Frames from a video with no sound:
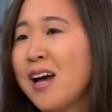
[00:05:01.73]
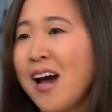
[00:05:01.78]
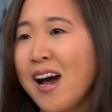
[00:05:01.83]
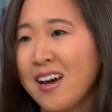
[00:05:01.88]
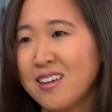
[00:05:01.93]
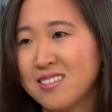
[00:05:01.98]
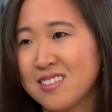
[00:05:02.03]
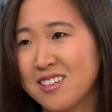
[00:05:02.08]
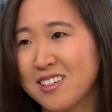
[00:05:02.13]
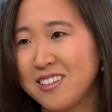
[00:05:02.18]

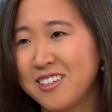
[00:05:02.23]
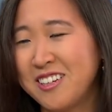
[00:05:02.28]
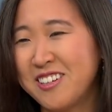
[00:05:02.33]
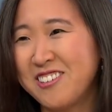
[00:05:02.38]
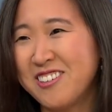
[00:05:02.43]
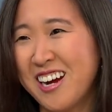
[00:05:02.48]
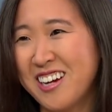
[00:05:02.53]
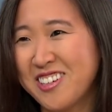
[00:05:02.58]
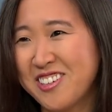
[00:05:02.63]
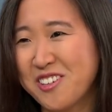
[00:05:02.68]
ask
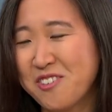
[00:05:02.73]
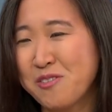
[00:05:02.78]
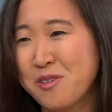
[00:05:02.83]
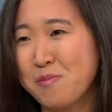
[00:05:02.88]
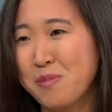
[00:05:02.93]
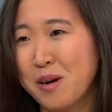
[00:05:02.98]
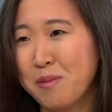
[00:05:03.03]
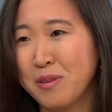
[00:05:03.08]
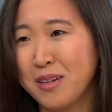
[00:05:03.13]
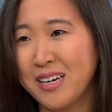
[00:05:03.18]
congressional
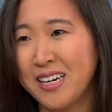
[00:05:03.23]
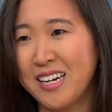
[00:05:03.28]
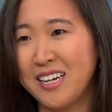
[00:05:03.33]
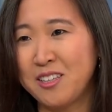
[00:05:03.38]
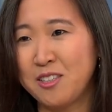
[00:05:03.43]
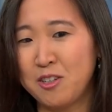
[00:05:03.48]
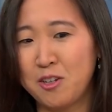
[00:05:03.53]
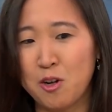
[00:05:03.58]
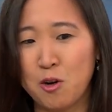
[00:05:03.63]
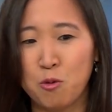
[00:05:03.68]

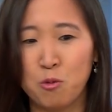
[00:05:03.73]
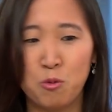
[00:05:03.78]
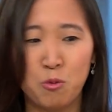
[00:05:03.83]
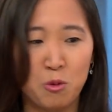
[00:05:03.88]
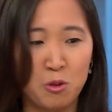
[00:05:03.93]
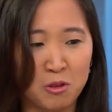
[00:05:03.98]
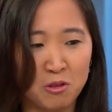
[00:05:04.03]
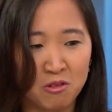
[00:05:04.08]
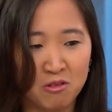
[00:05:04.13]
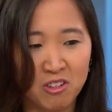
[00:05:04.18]
Republicans, you know,
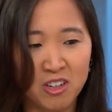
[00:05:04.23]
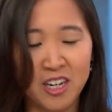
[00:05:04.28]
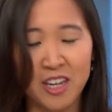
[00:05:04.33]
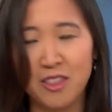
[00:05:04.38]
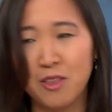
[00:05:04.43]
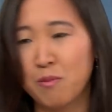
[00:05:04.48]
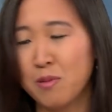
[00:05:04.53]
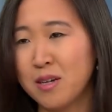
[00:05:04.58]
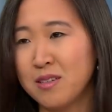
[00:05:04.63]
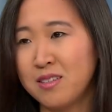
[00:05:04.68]
look at
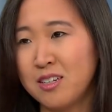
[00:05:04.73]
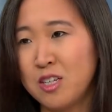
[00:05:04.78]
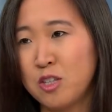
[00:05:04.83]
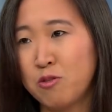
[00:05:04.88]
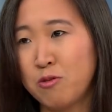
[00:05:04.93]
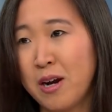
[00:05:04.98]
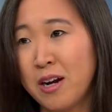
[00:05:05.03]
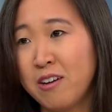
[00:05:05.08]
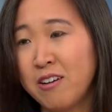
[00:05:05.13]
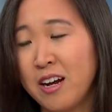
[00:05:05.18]
the
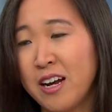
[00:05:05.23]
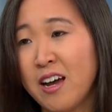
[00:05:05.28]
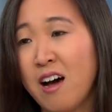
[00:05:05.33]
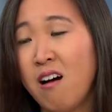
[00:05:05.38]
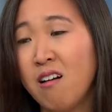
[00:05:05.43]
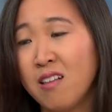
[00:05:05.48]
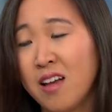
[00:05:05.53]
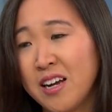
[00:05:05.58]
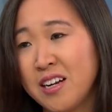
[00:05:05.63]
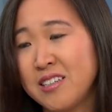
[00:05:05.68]
president's rhetoric,
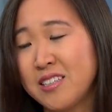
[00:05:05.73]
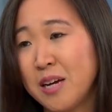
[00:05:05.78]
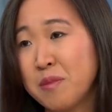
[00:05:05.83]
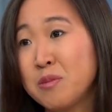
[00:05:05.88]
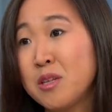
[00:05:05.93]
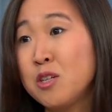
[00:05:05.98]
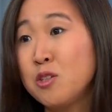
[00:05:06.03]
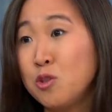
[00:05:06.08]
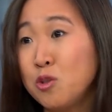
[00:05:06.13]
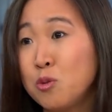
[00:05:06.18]
a lot of times
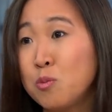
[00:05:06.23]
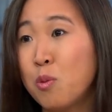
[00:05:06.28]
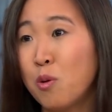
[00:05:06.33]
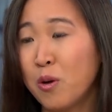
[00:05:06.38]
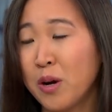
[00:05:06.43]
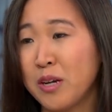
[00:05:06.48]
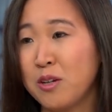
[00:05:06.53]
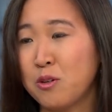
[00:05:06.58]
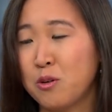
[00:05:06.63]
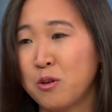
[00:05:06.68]
they do
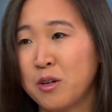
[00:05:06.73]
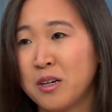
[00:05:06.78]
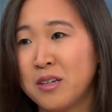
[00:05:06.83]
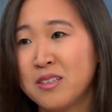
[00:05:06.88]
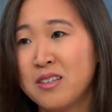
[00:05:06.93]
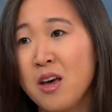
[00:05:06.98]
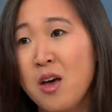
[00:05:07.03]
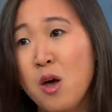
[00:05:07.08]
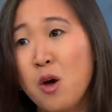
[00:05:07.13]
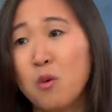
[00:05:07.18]
point
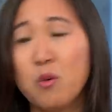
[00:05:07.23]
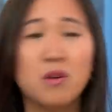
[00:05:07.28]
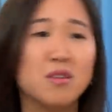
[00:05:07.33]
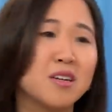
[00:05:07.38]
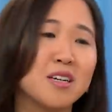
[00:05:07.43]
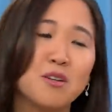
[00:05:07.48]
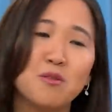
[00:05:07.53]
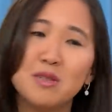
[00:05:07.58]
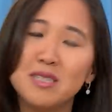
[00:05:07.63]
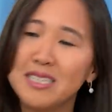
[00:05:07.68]
towards, well,
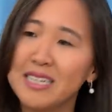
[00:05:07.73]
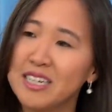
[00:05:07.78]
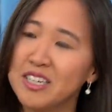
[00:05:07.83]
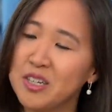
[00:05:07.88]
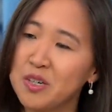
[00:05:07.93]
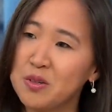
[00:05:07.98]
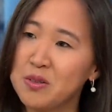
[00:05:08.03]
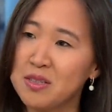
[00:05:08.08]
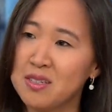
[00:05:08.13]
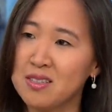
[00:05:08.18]
look at what Dan
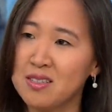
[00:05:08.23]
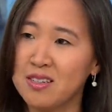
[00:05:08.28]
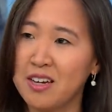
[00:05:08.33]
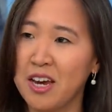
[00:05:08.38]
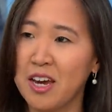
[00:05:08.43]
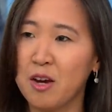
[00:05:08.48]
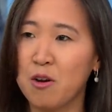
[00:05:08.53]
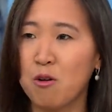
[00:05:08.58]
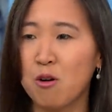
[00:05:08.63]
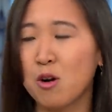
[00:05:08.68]
Coats is
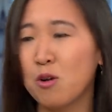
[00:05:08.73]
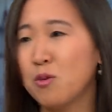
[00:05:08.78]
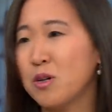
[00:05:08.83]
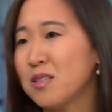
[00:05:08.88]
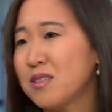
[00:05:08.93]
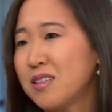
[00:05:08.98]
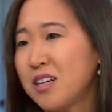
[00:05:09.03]
saying or what